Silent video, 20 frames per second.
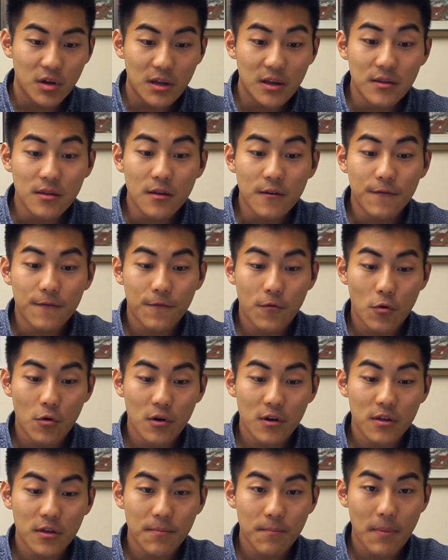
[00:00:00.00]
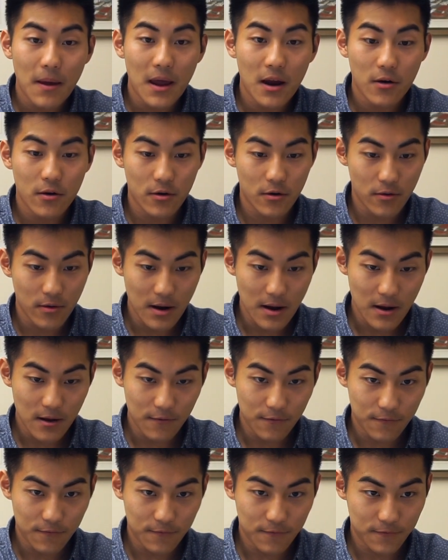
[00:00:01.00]
In the fourth
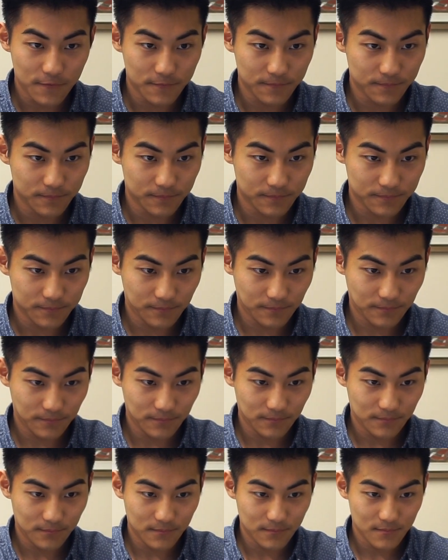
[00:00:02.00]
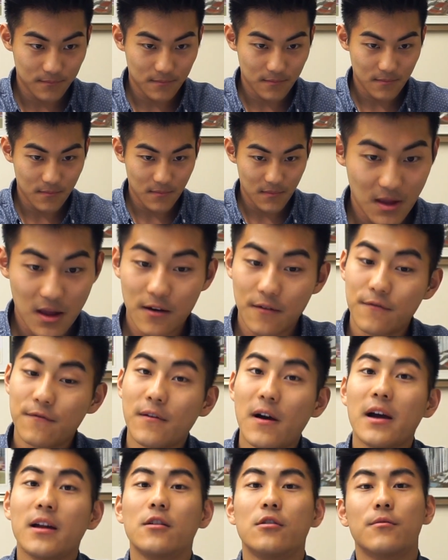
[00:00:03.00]
paragraph and
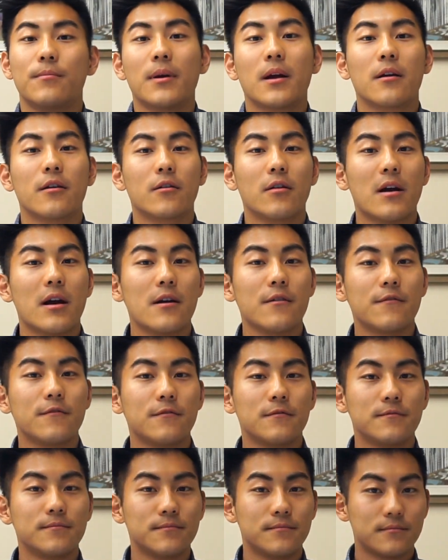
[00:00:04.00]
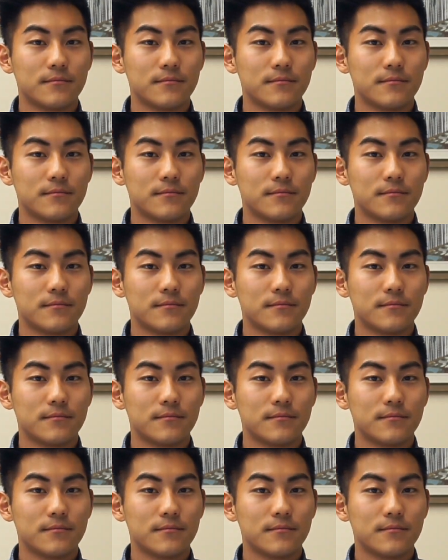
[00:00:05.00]
final paragraph,